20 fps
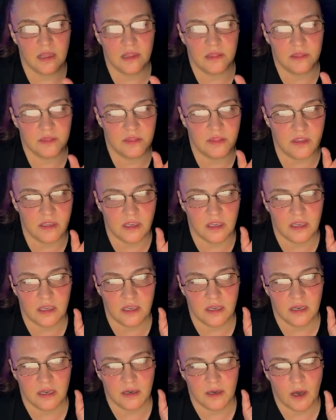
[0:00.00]

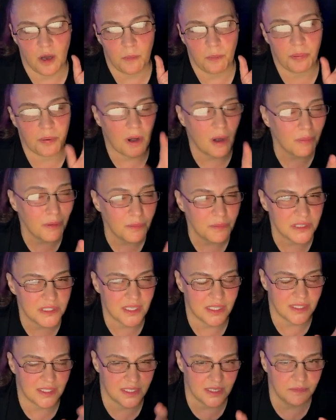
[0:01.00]
the problem is
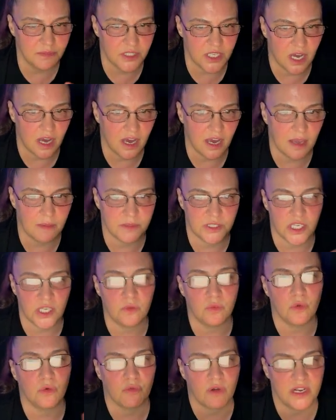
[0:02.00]
that sometimes it
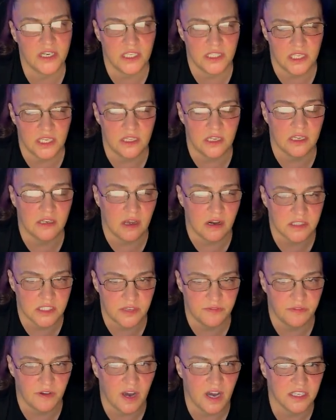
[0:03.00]
will write it in an
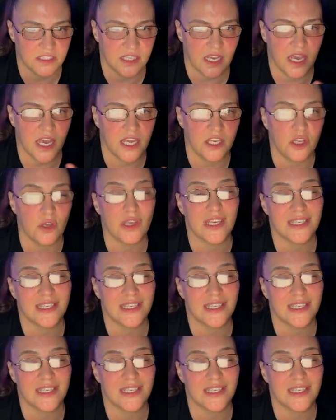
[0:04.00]
artifact and you